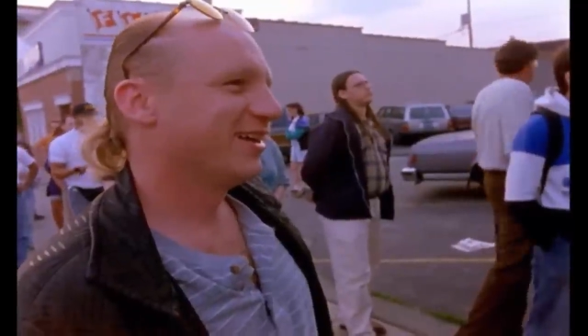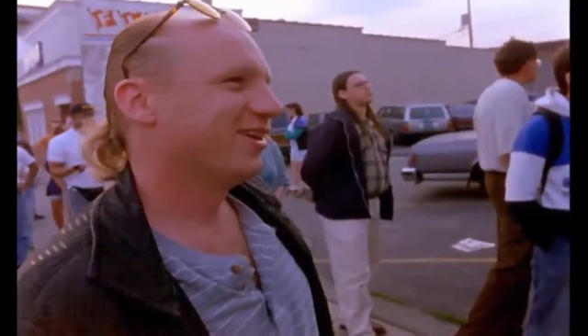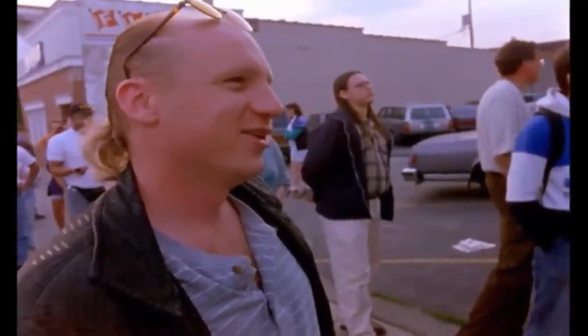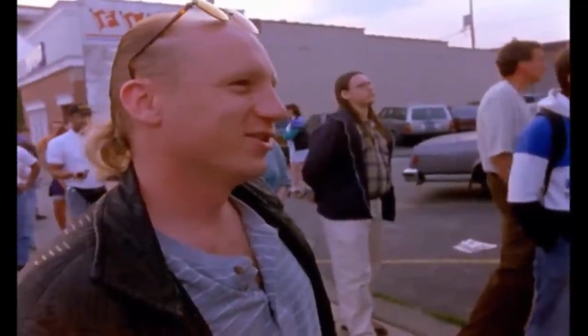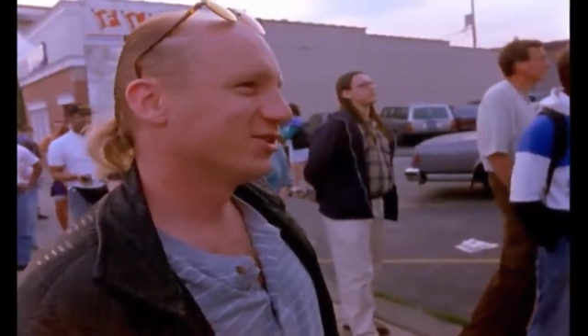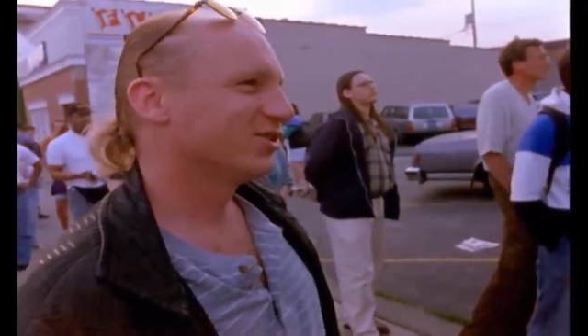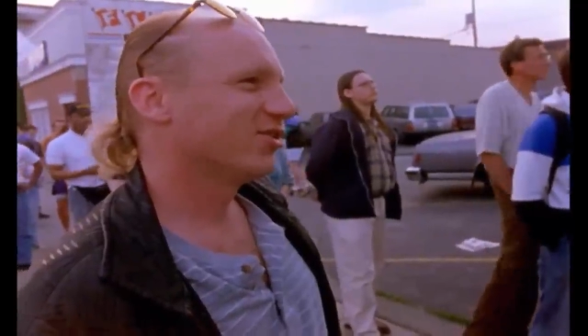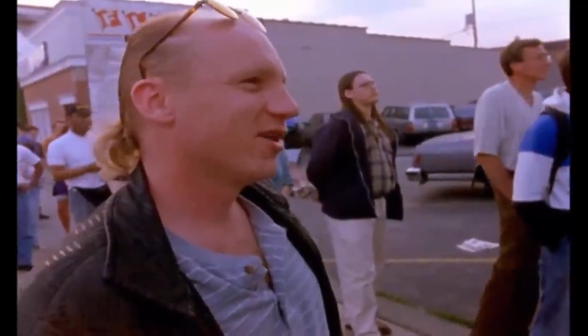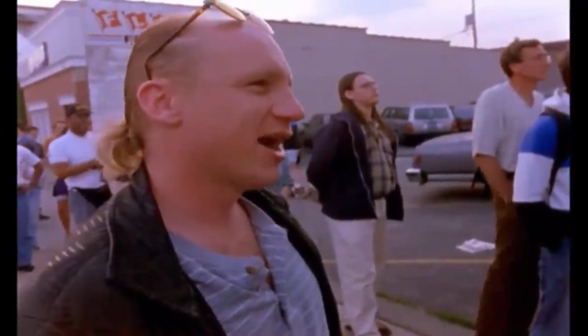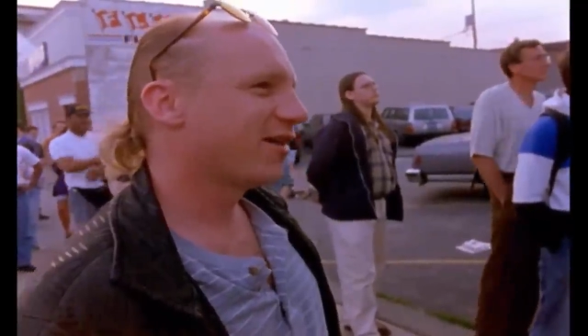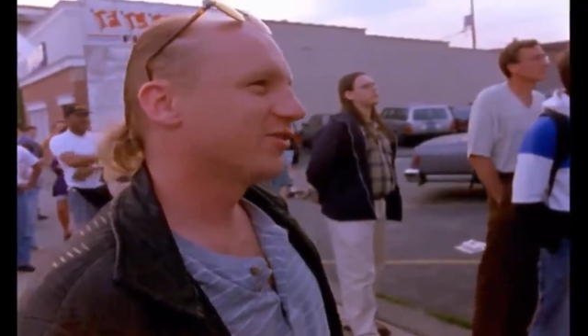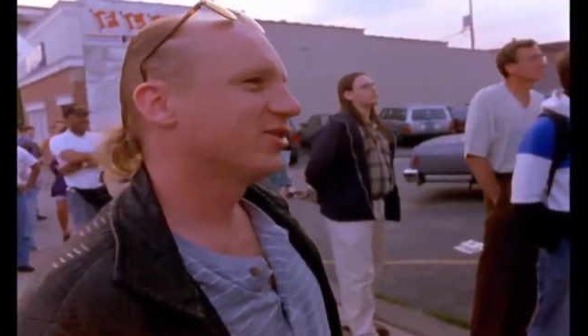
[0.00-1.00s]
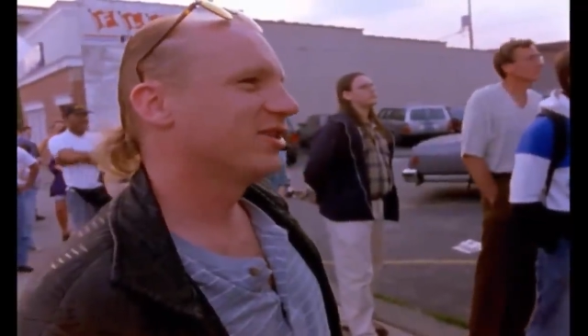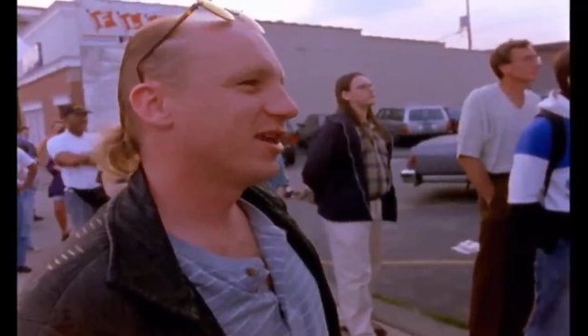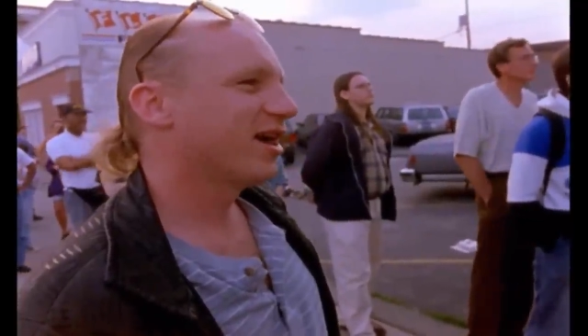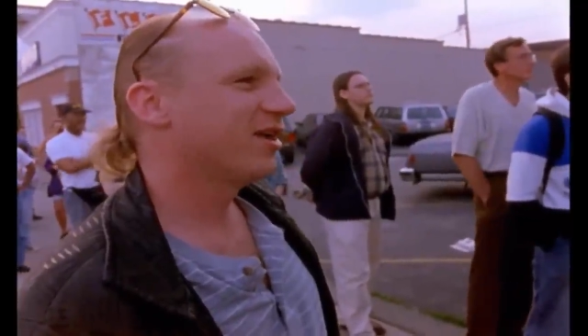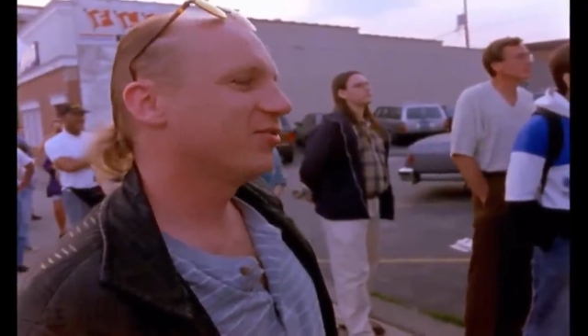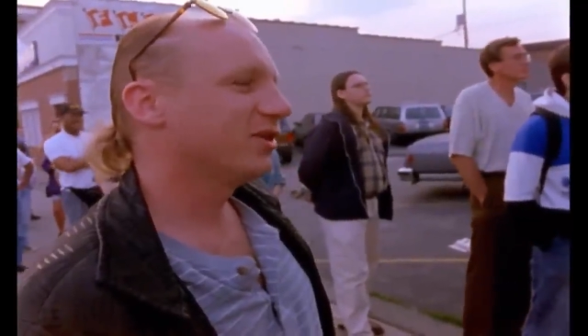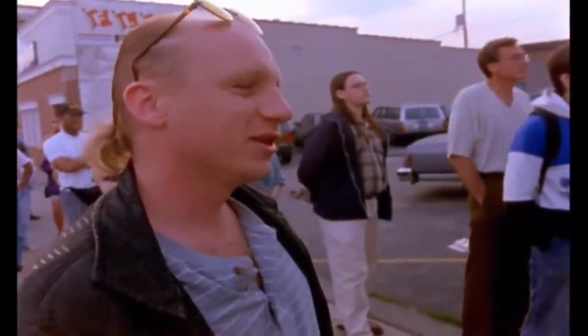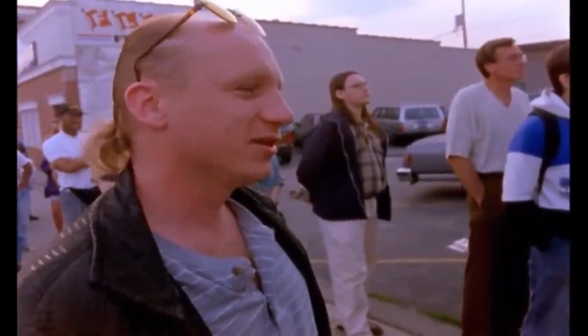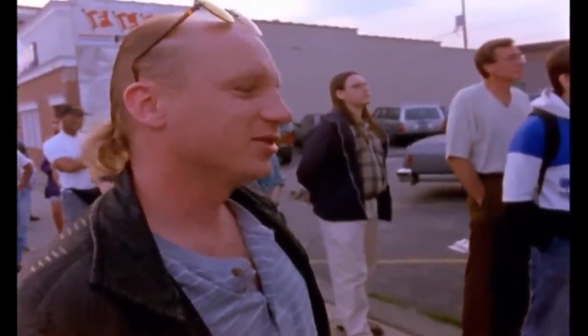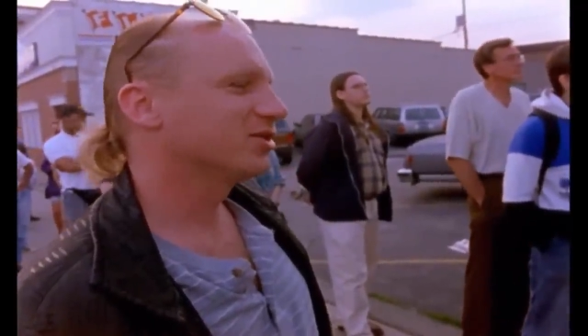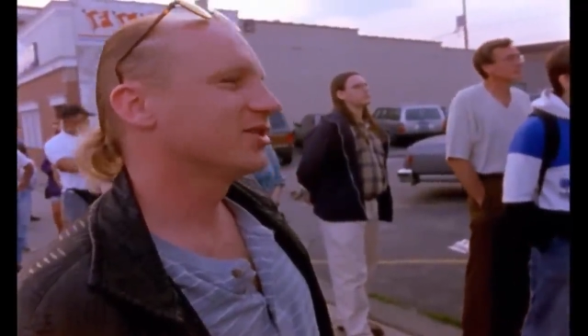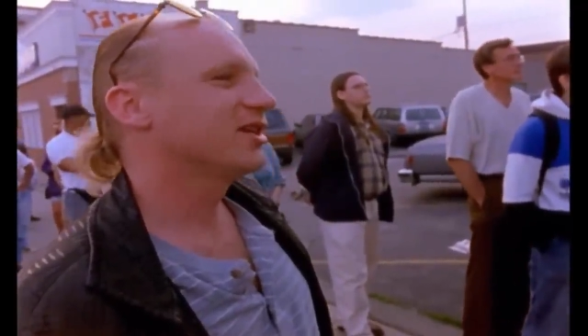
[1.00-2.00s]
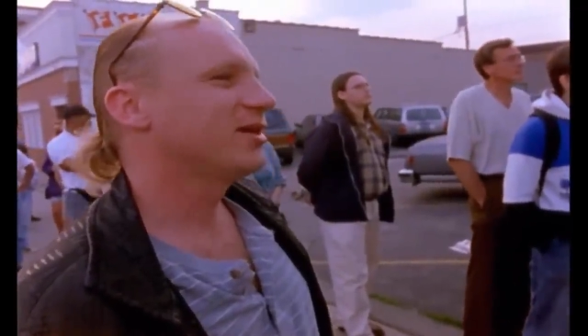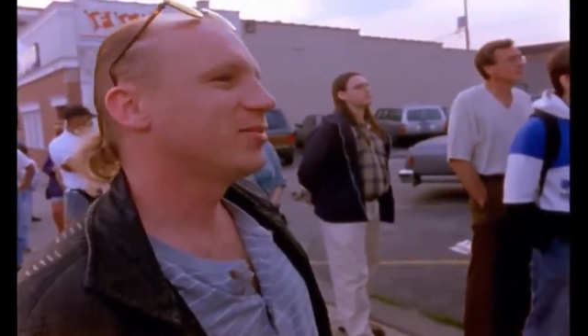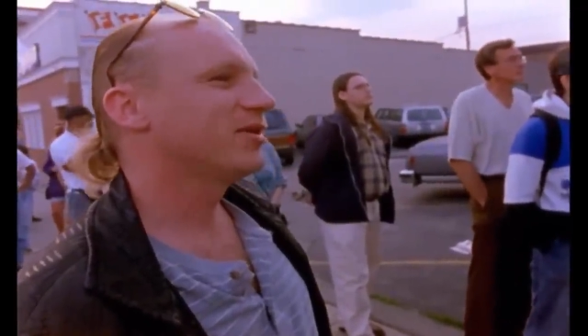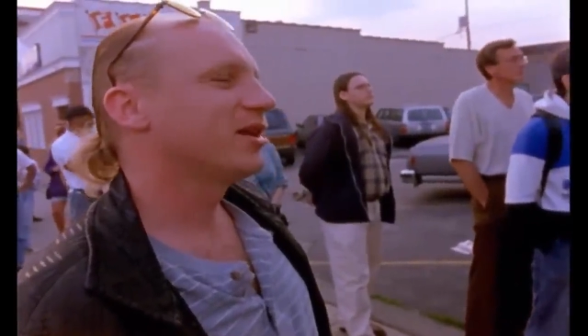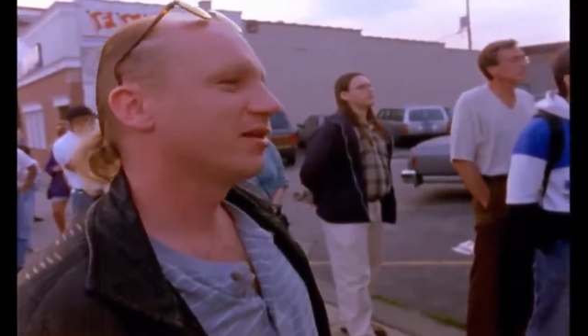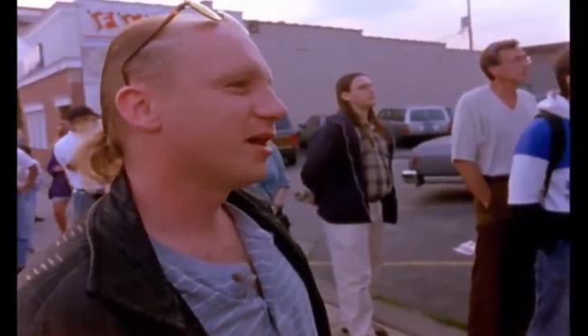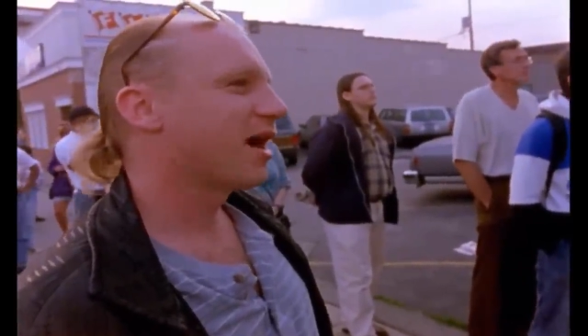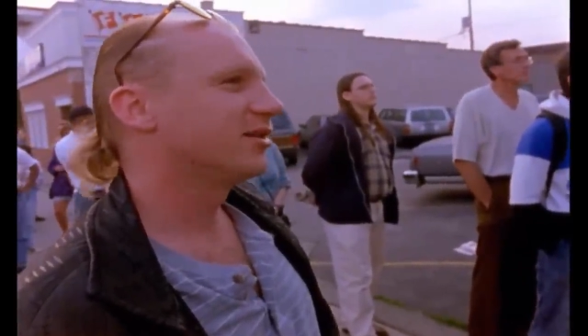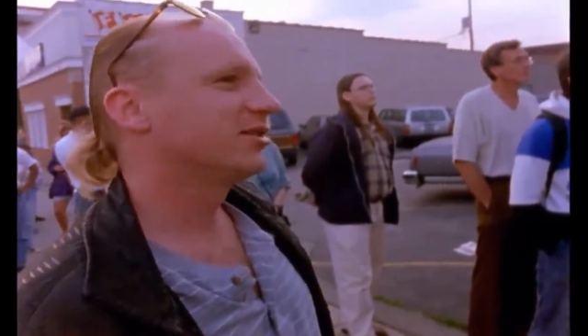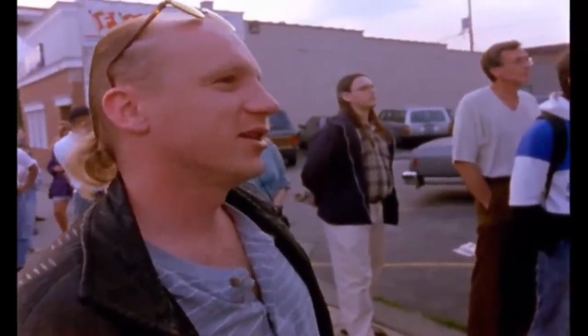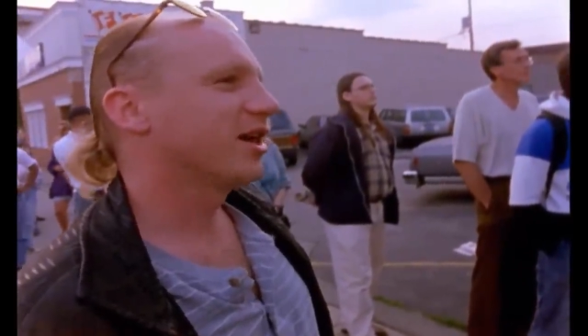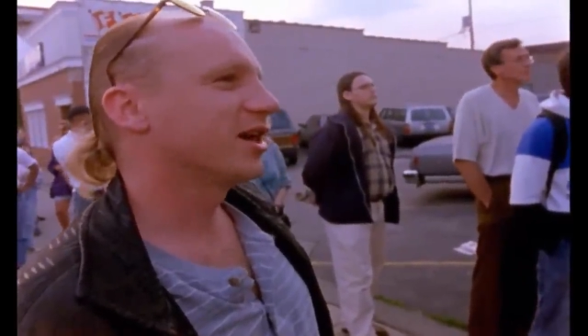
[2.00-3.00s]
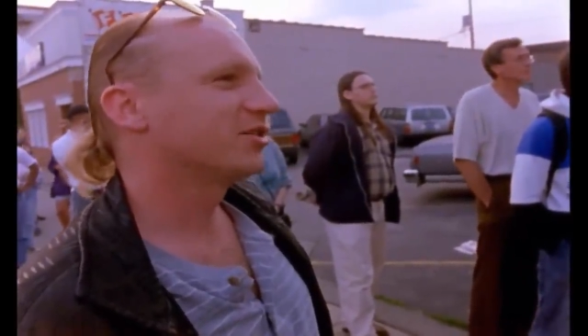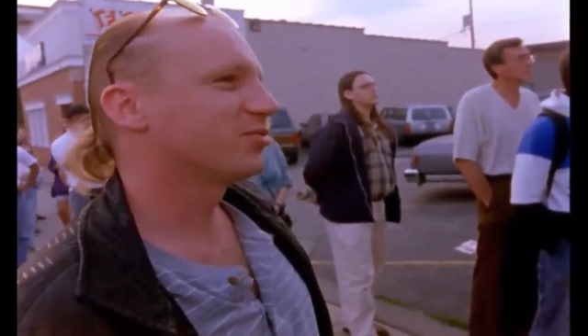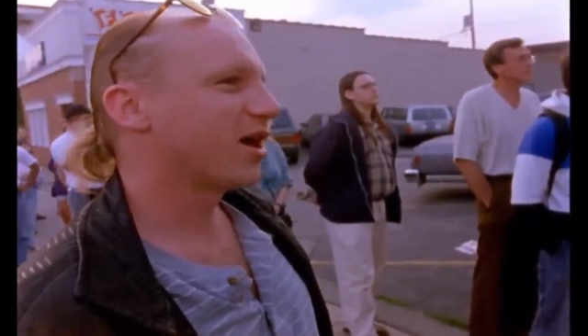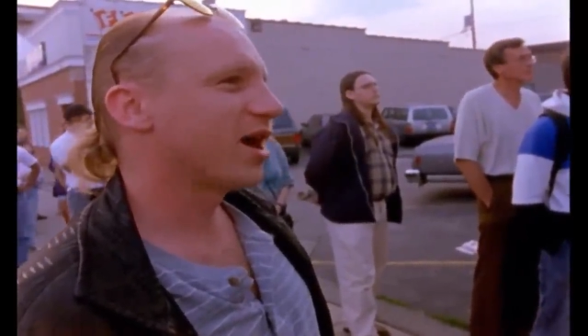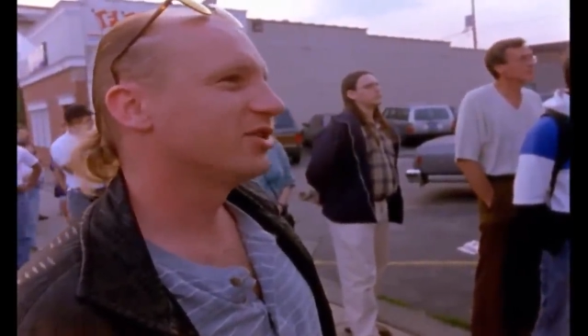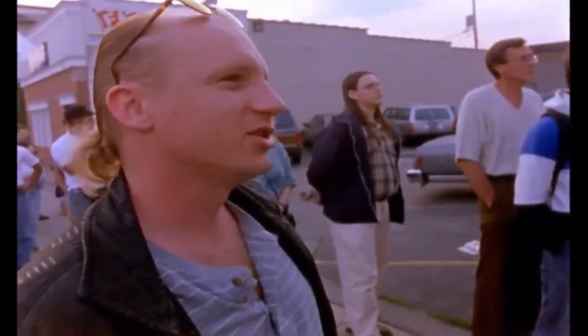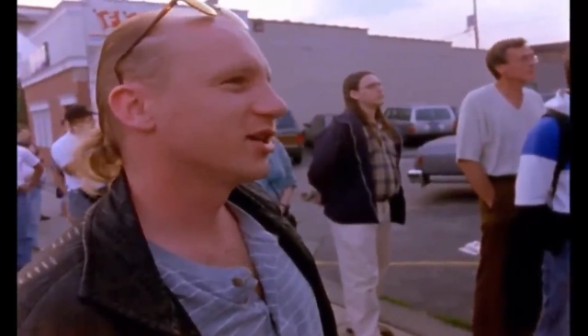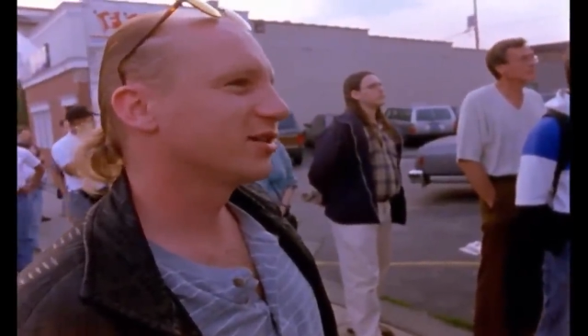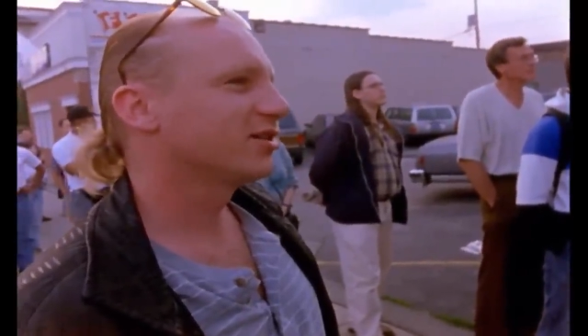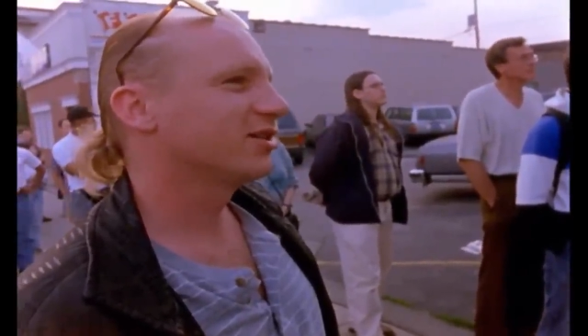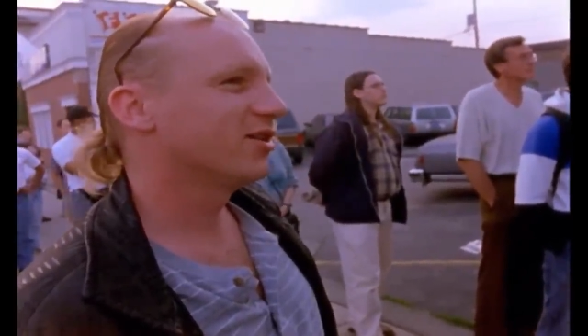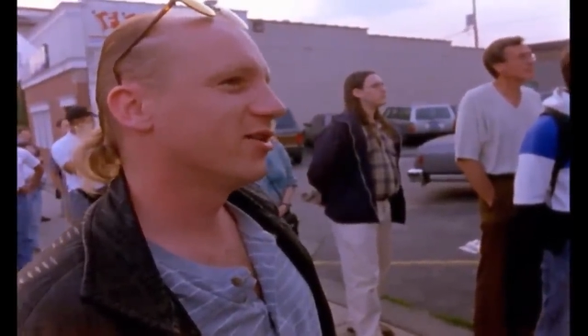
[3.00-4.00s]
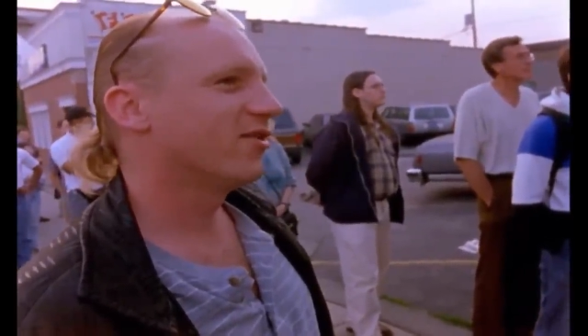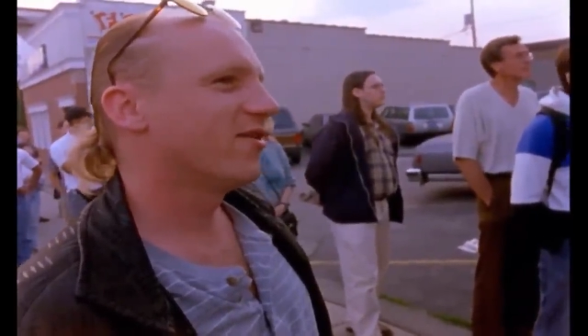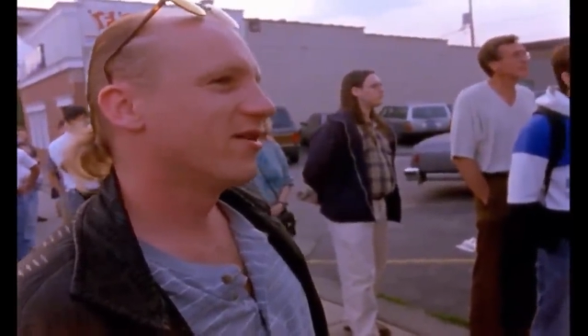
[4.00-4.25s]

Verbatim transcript: you know, so after tonight we can sleep and then on to the next project. You know.